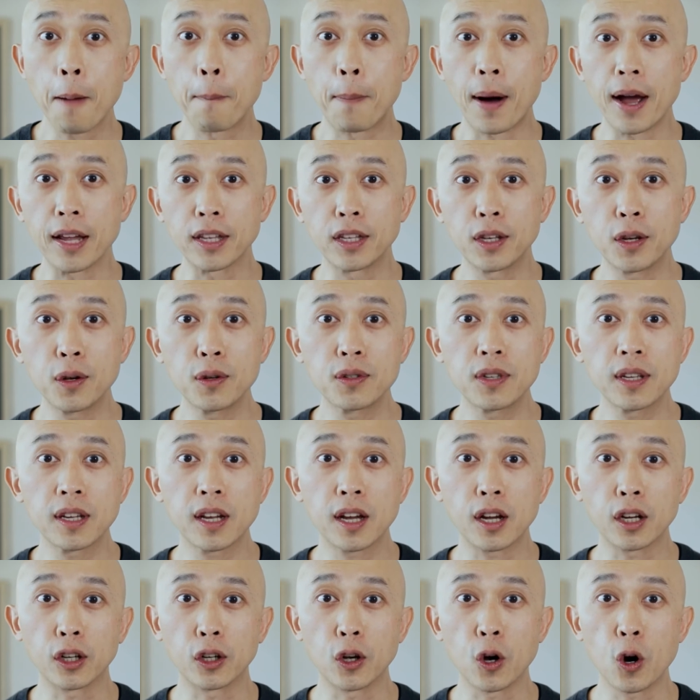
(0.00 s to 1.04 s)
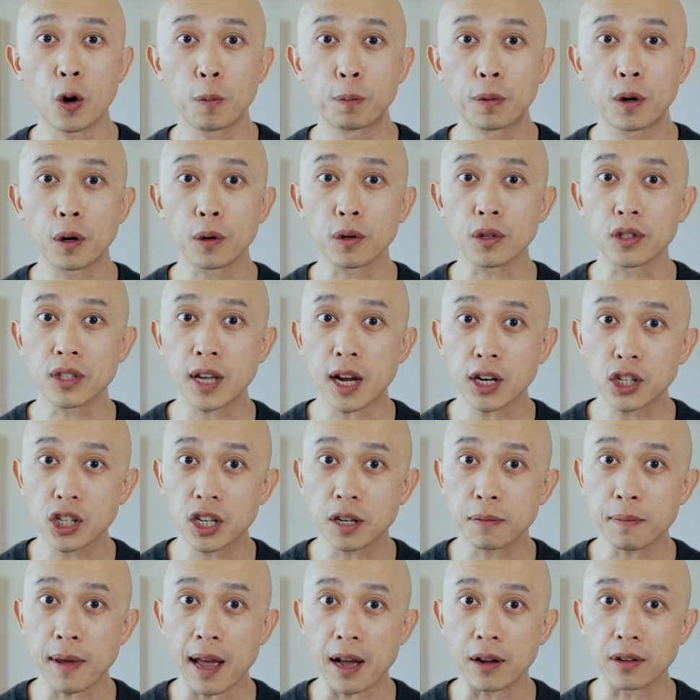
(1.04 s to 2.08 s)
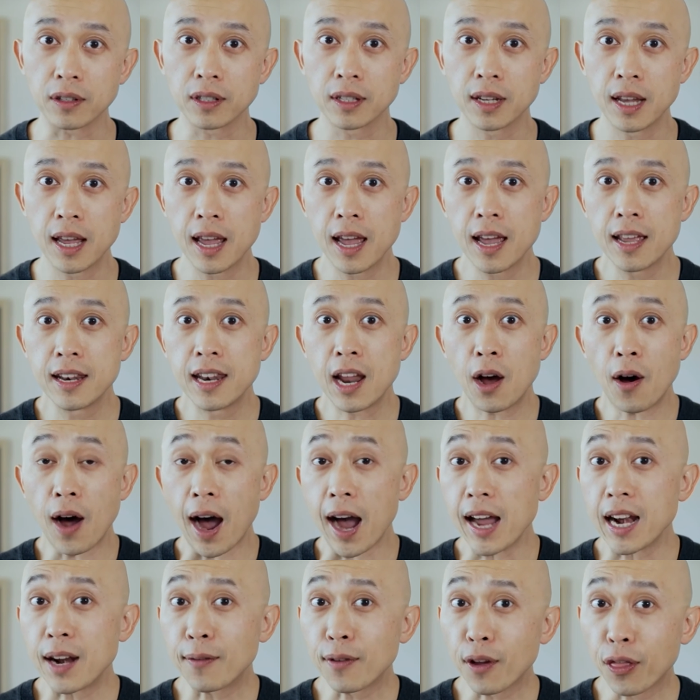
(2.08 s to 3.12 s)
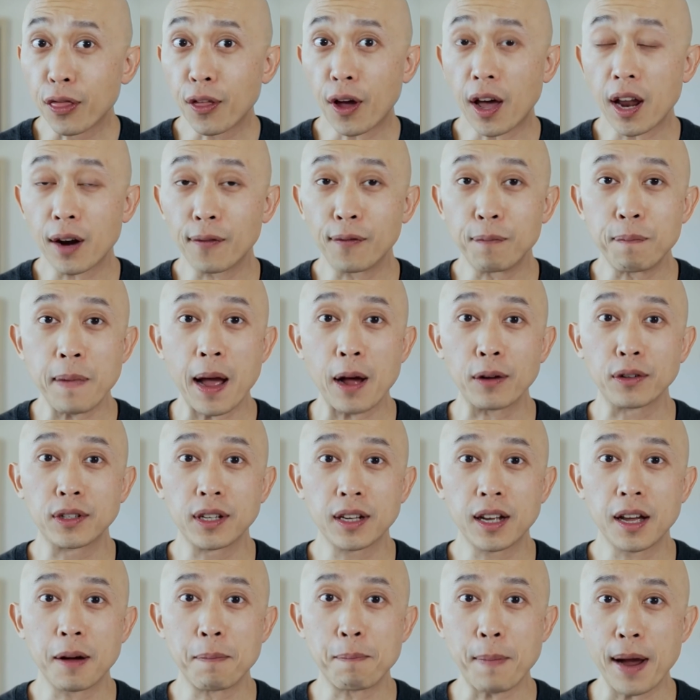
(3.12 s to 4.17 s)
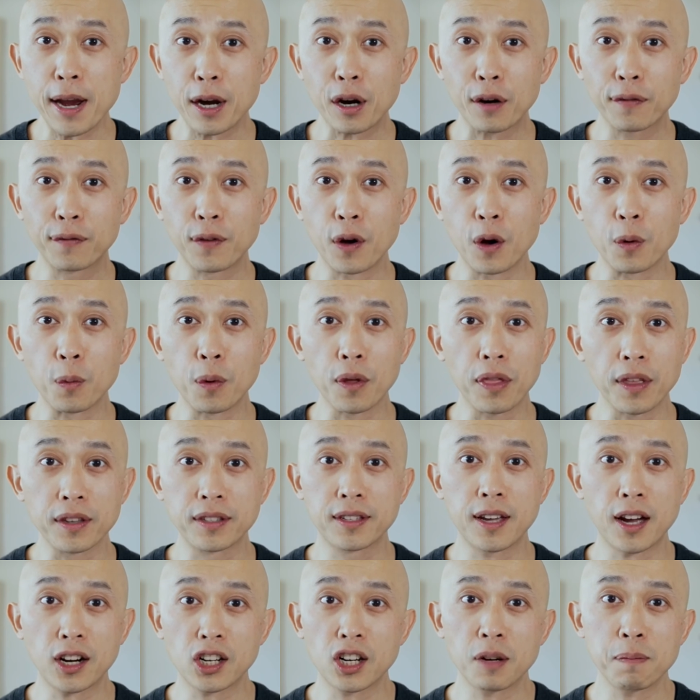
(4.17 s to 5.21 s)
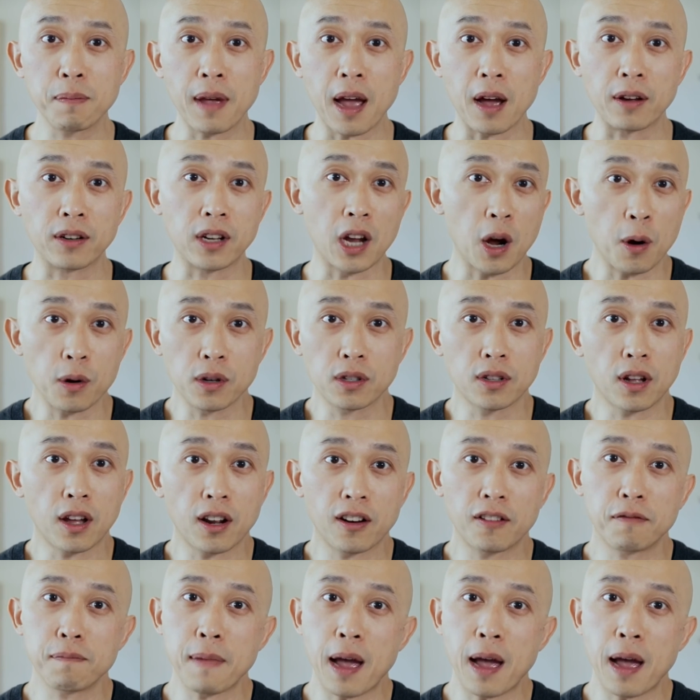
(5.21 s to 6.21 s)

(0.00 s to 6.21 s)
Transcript: by using a GoPro suction mount. Now, I never thought of mounting a microphone with a suction mount. I always thought of